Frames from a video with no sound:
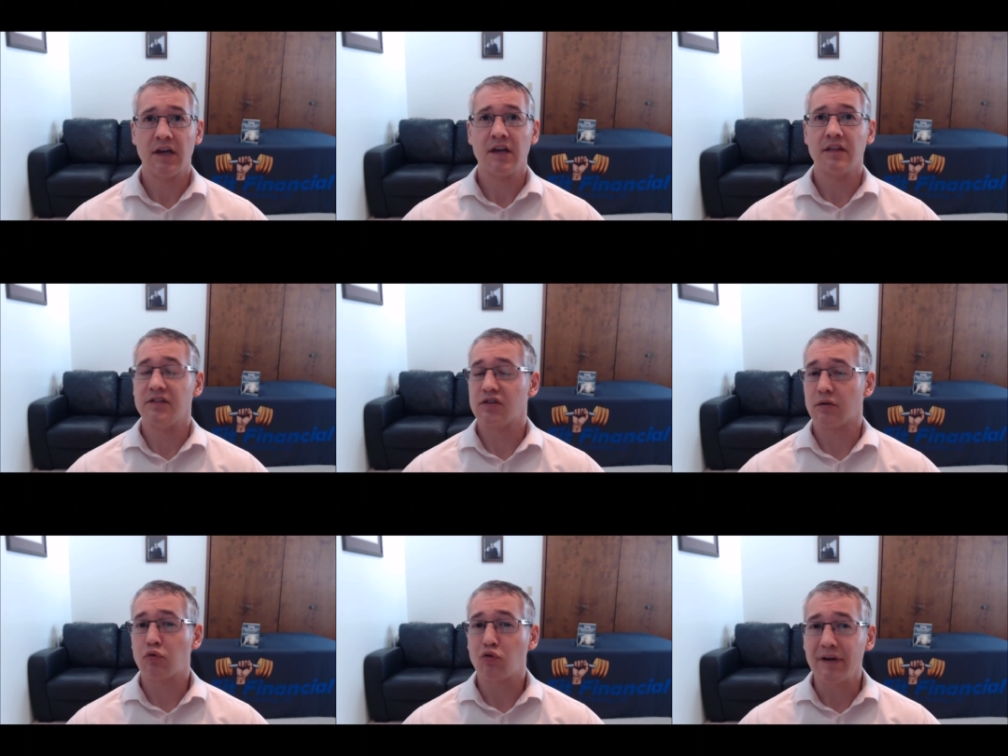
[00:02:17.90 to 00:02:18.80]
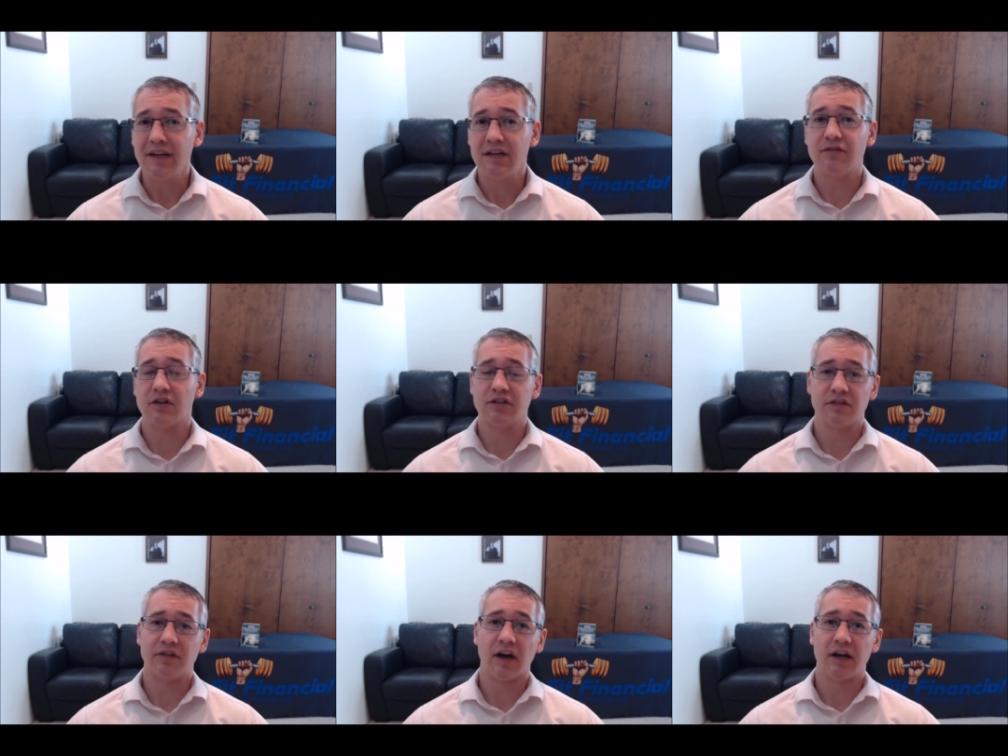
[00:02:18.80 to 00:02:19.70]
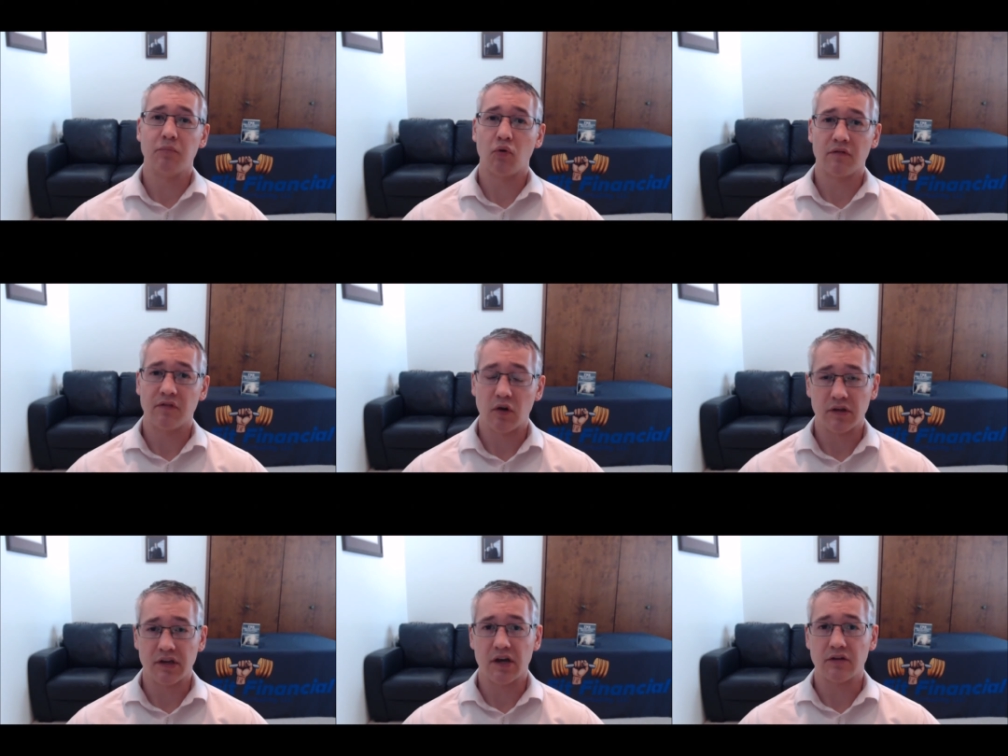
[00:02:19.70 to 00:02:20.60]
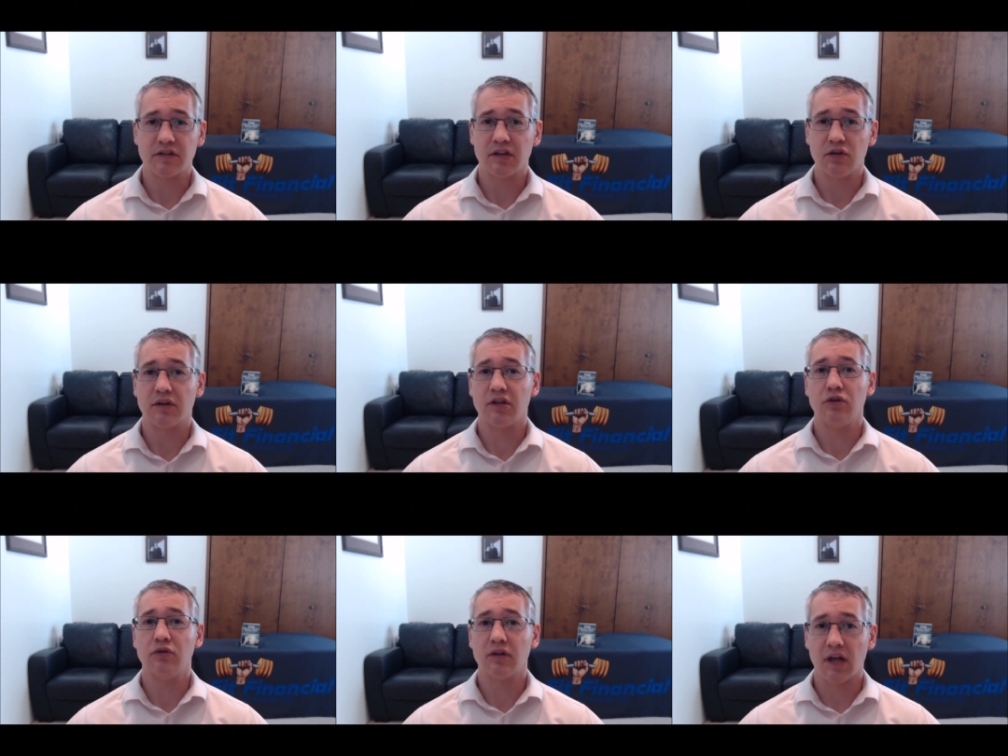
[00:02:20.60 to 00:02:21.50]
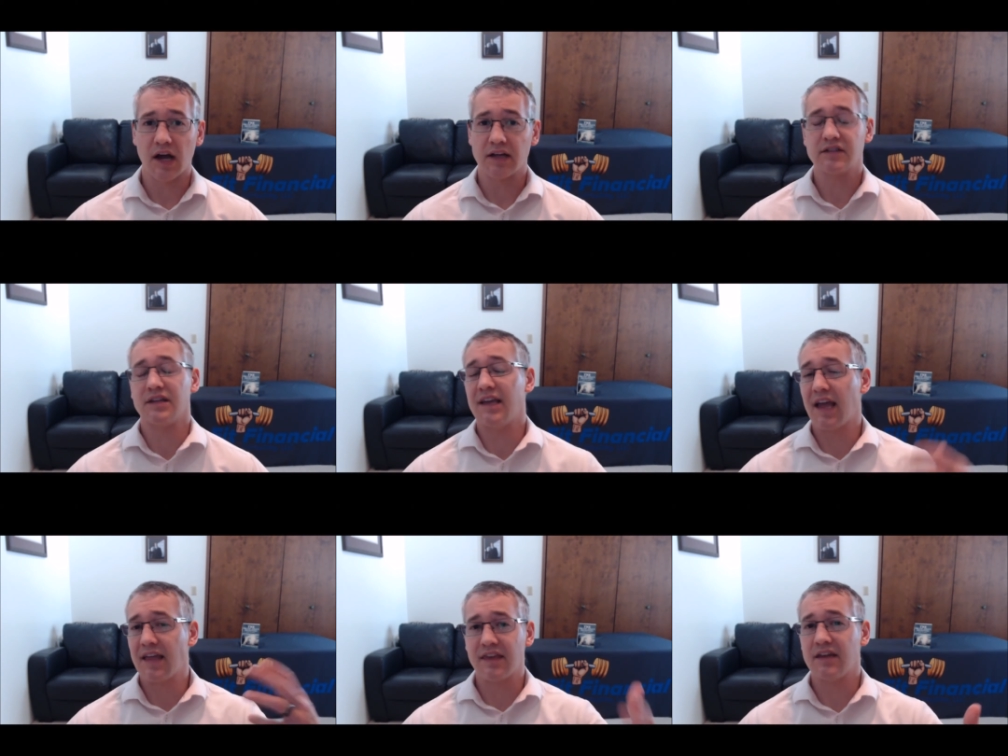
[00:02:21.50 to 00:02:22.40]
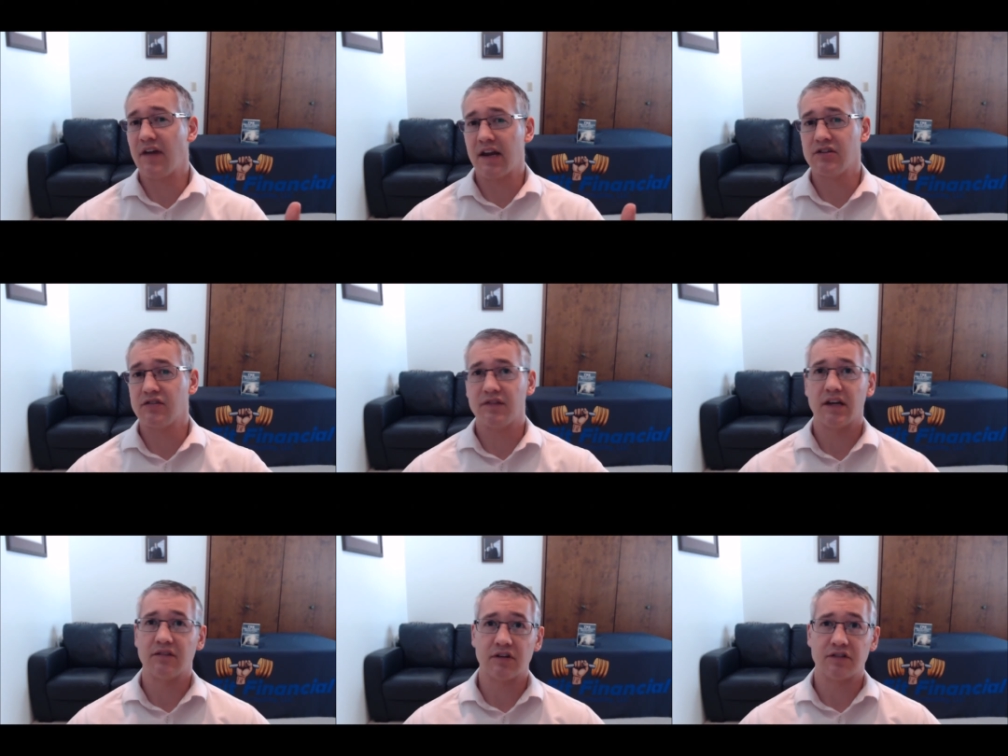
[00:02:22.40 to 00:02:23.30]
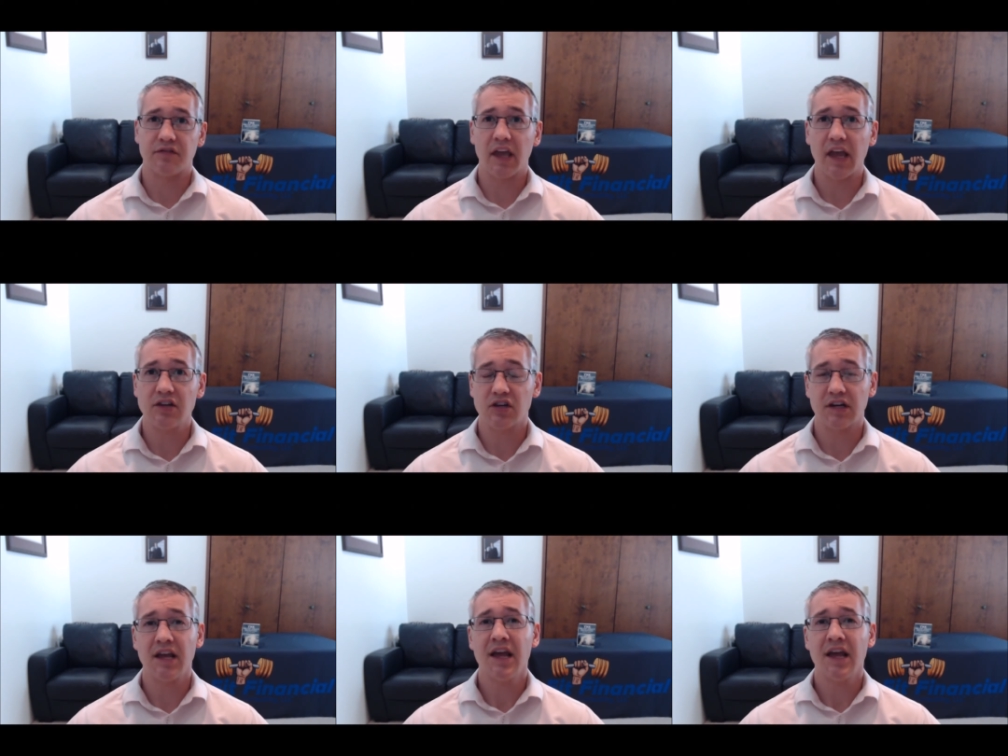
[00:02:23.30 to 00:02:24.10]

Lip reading: These are pre-diversified portfolios that you can utilize to gain the advantage of that diversification,